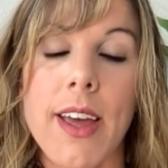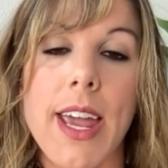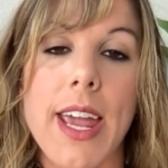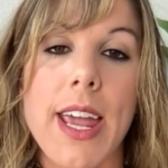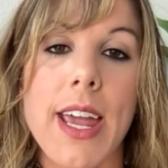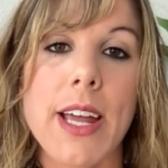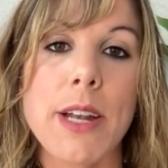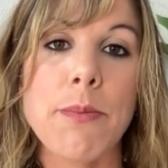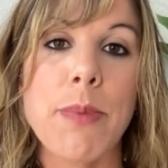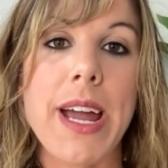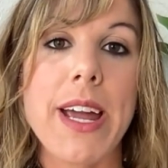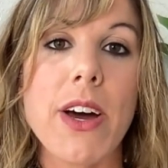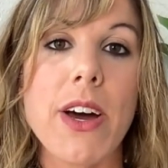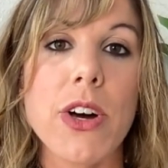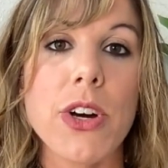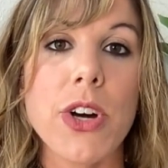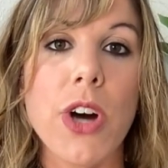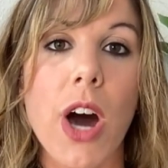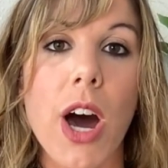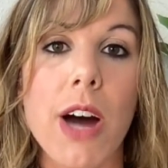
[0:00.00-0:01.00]
And by
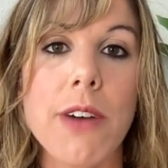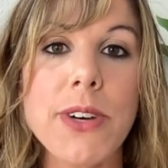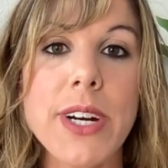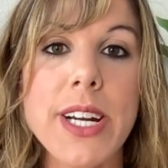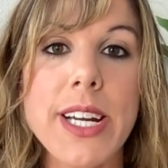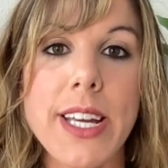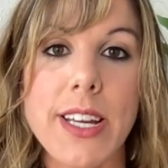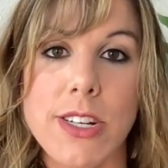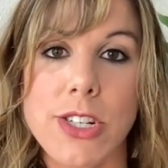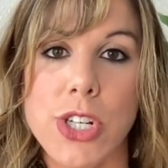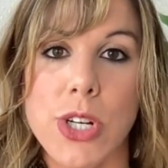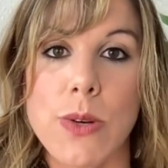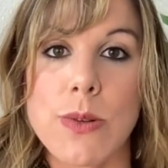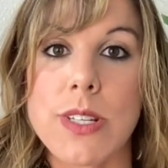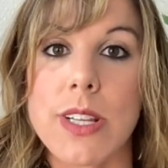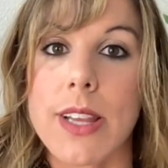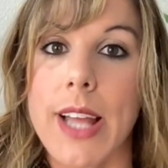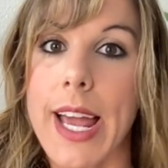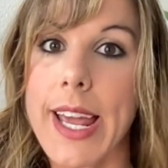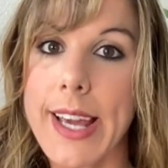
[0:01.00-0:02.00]
uncovering
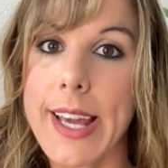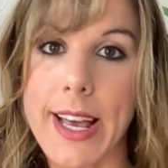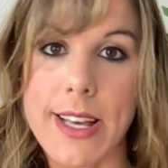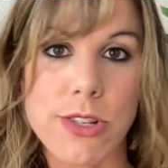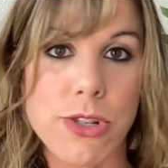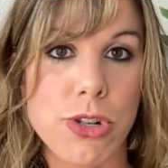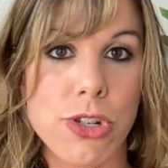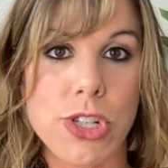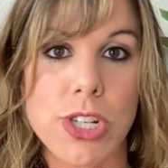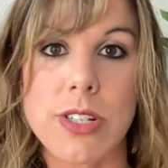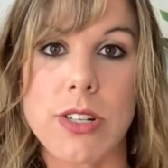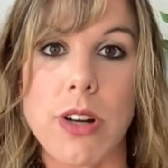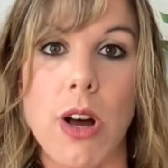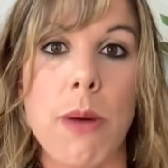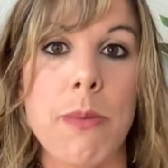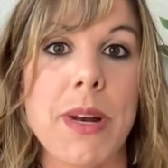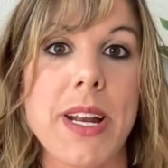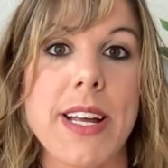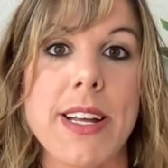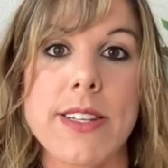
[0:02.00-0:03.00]
issues like estrogen
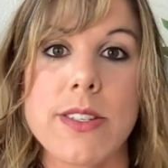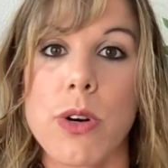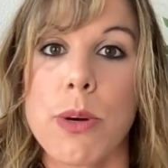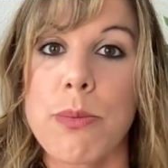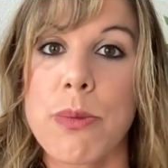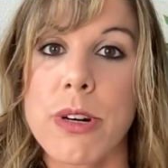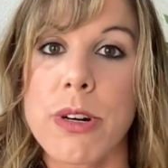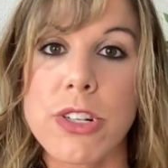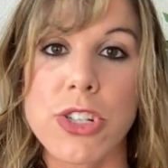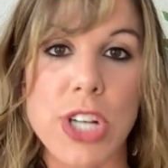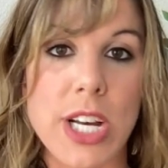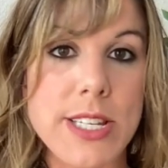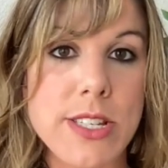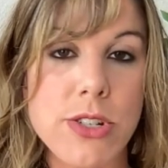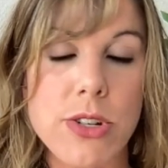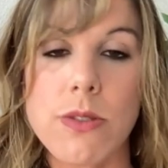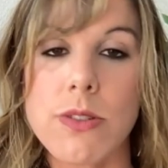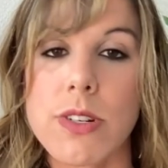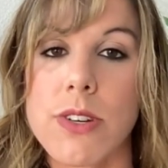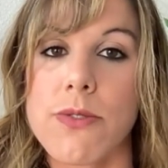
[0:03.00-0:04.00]
dominance or
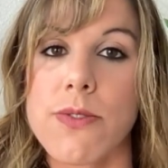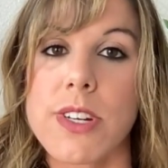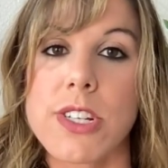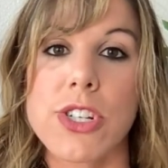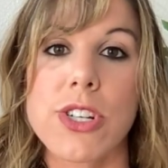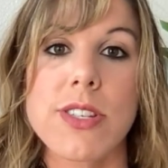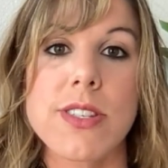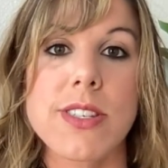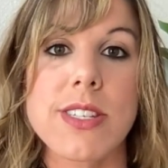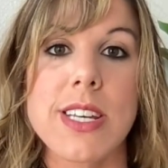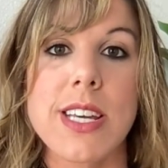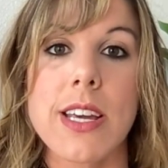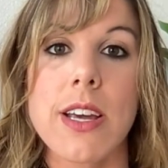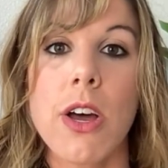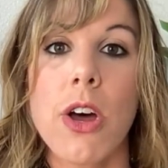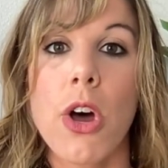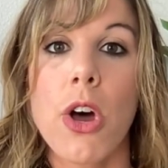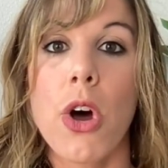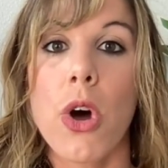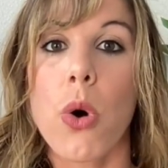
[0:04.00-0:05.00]
progesterone deficiency
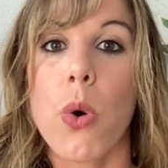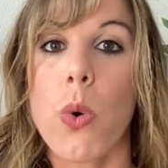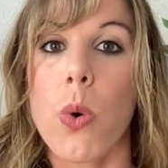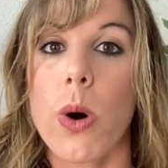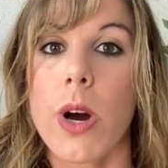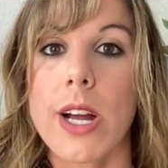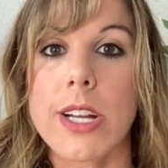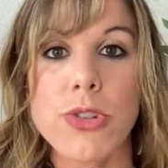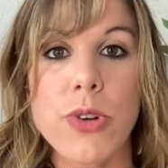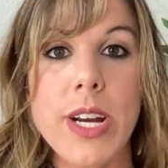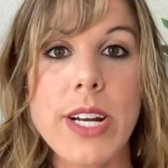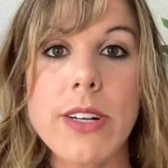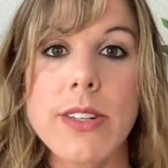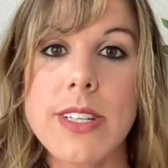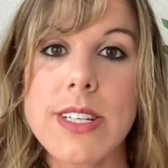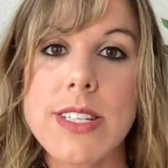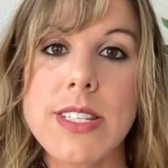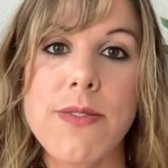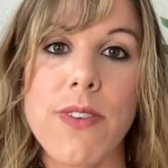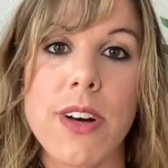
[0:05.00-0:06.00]
or adrenal
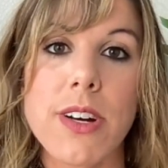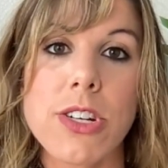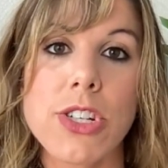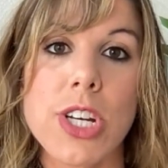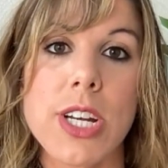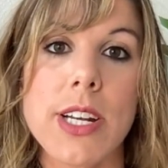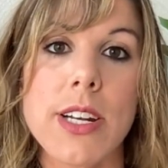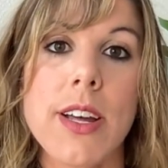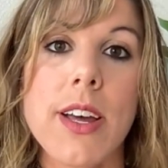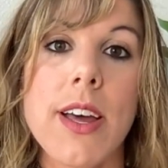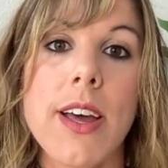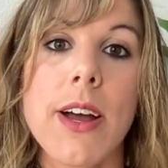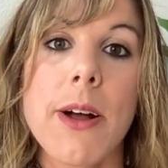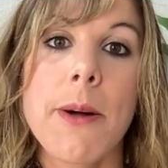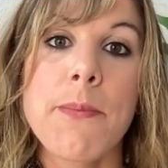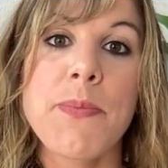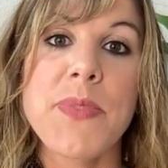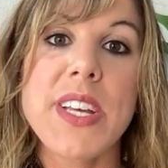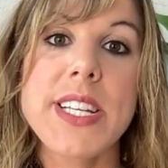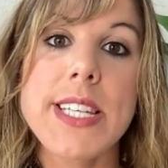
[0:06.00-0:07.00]
dysfunction,
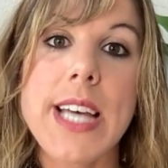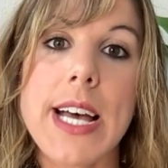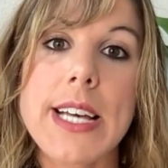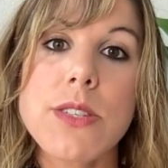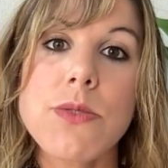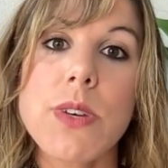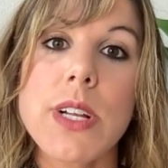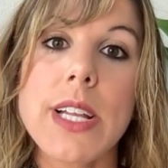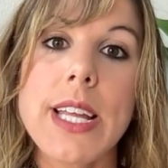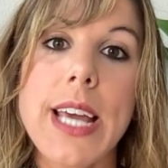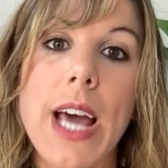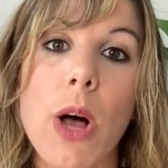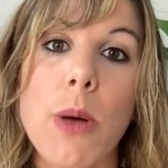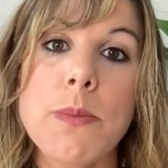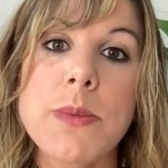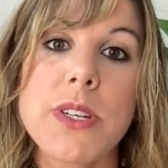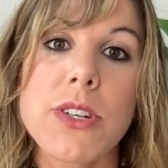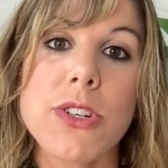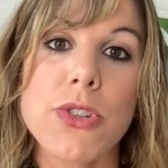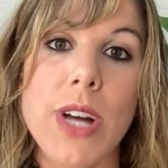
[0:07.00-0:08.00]
the test really
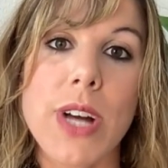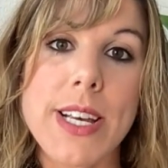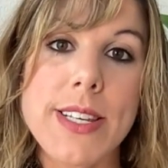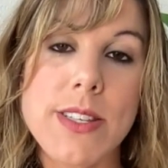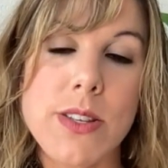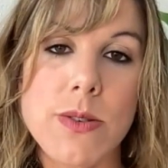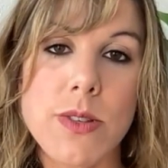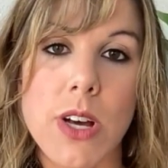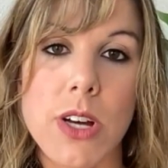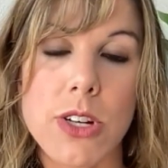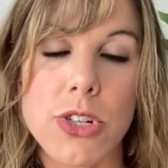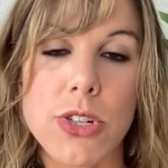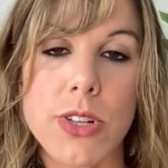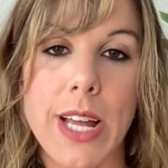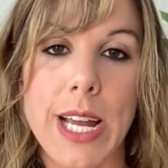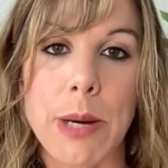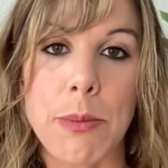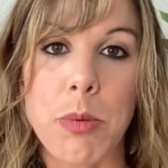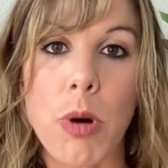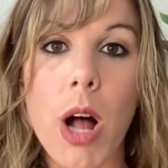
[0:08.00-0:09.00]
helps address those
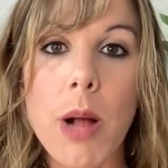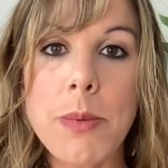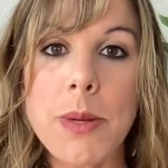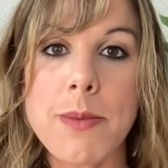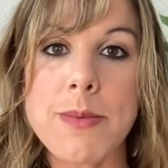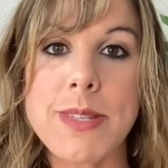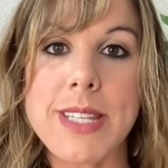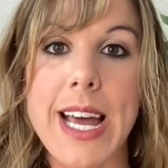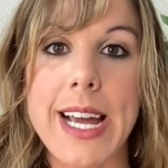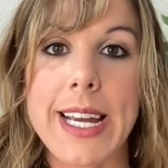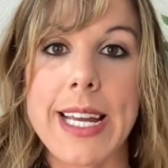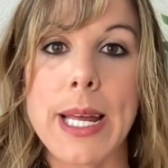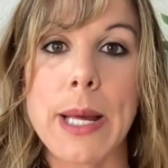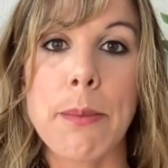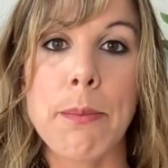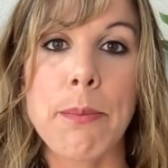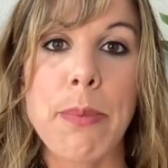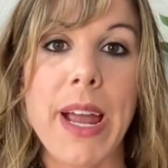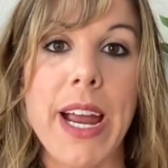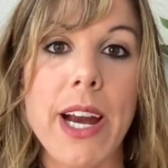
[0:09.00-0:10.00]
underlying problems that can
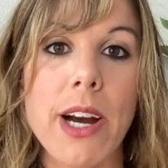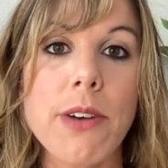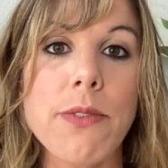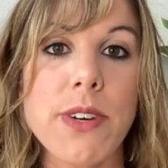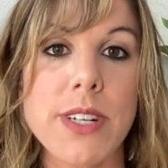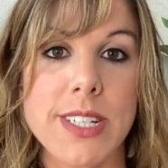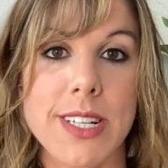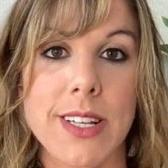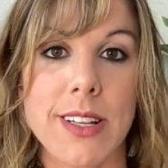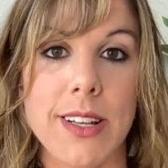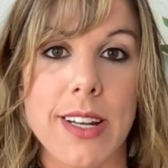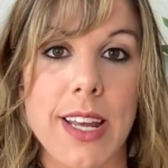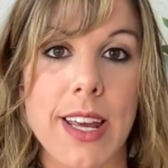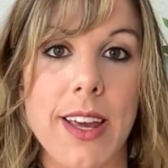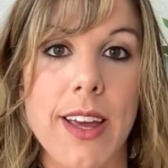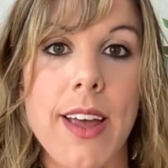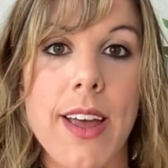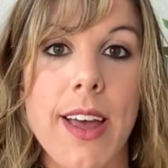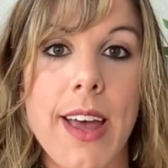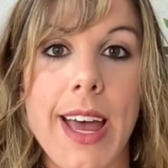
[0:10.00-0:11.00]
impair
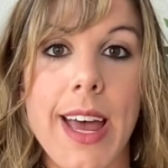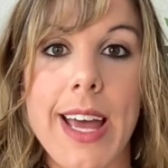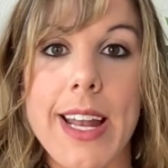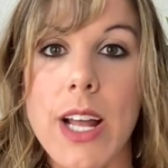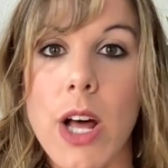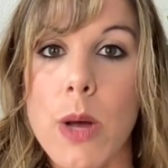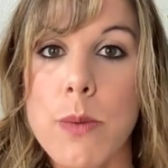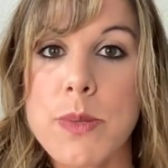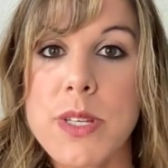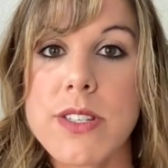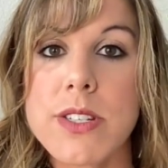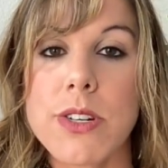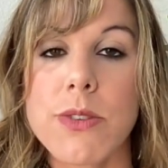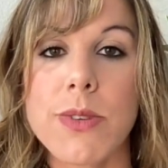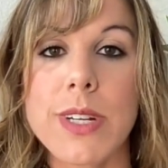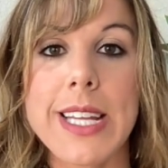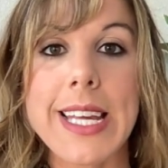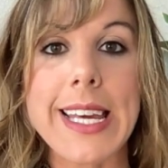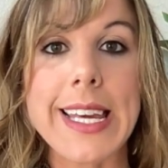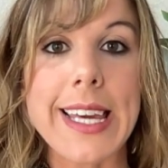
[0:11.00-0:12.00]
fertility and helps us to
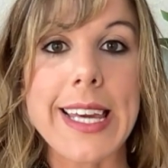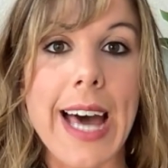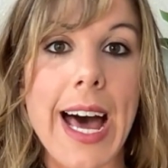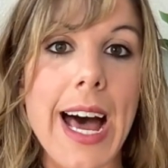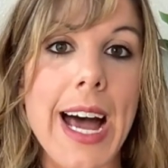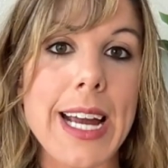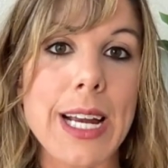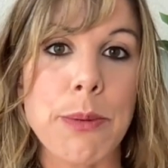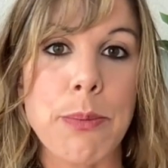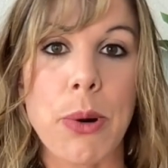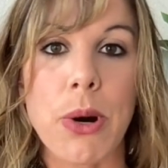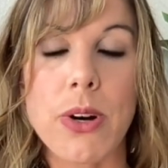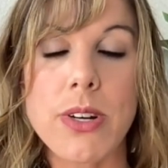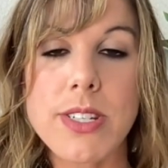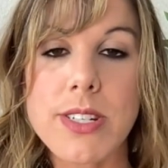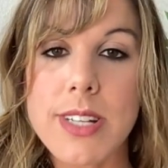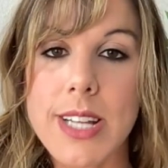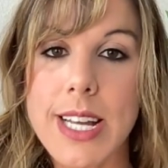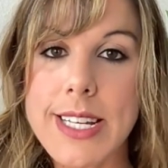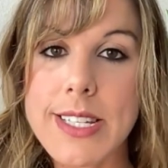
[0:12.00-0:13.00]
really guide
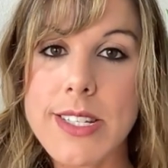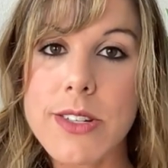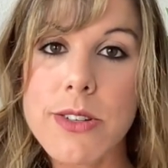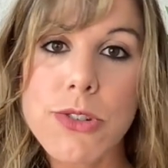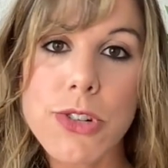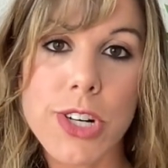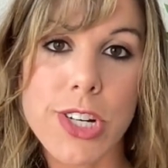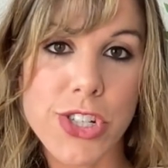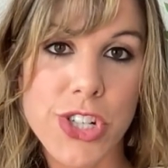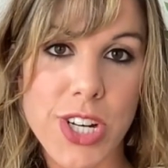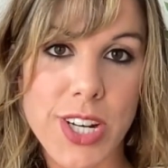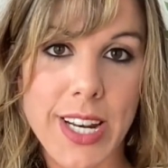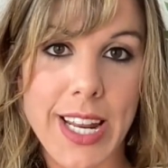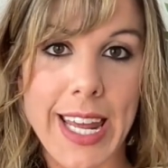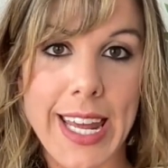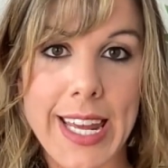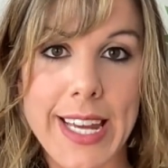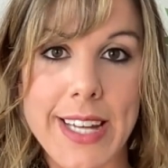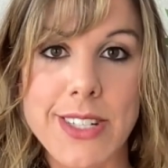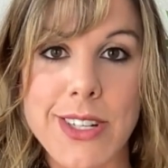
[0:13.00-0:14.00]
personalized nutrition
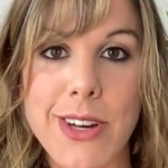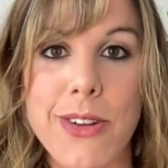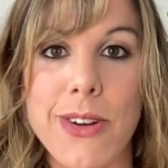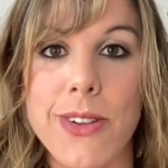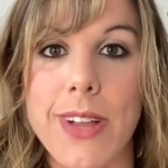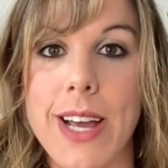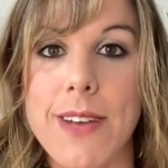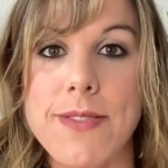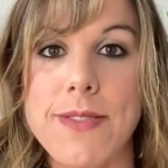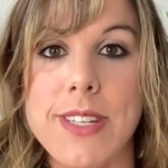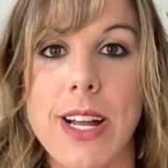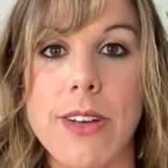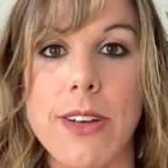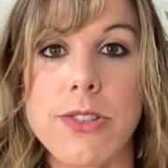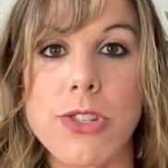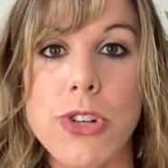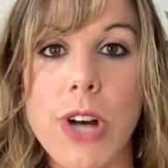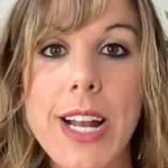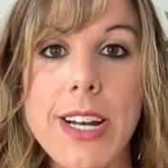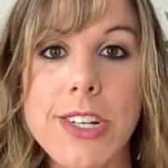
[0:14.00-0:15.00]
and other lifestyle
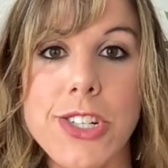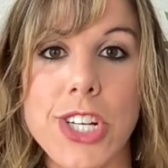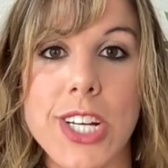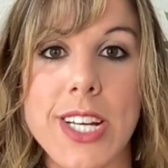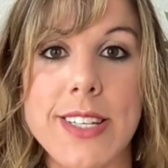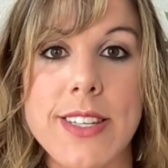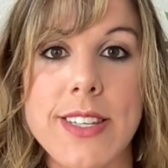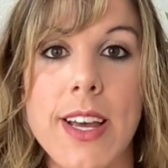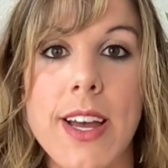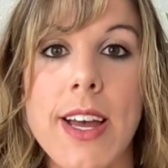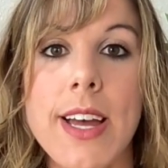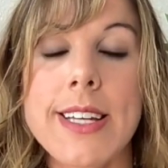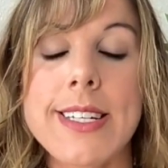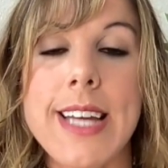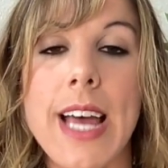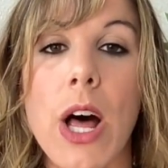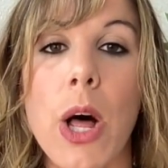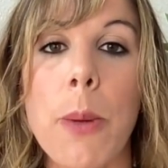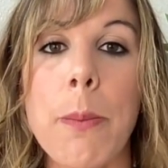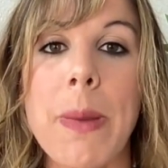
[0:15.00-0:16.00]
strategies
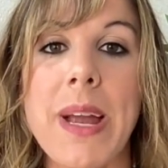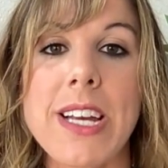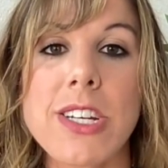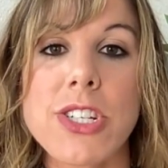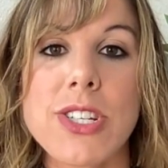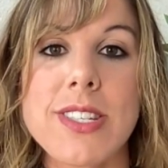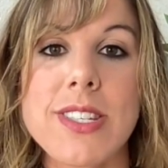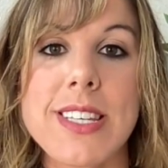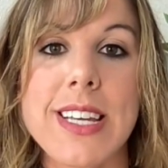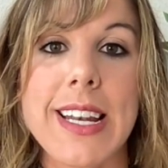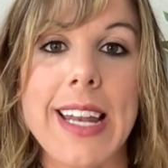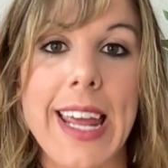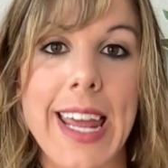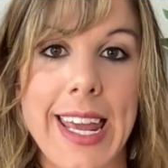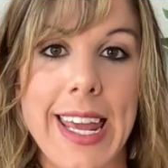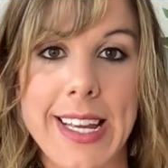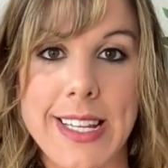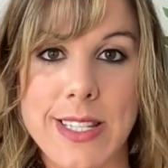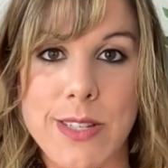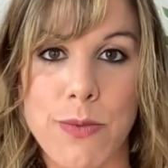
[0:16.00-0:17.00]
to help patients
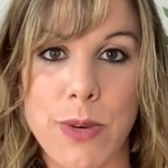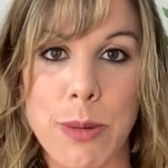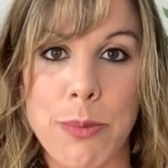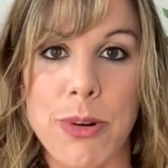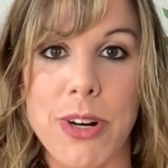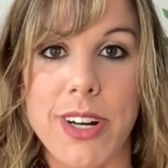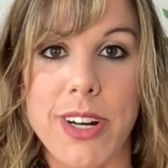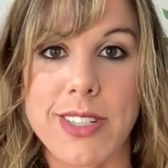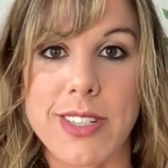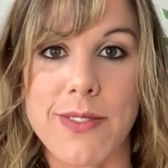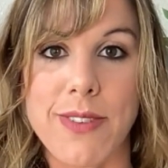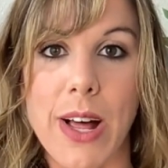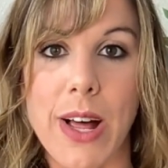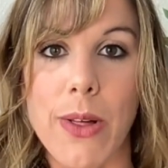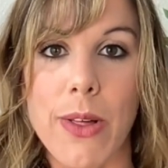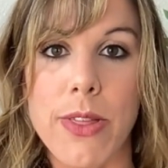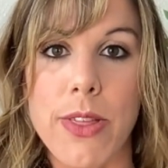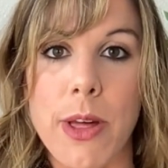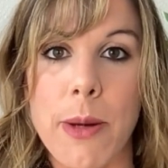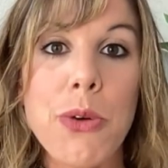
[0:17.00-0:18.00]
enhance reproductive health.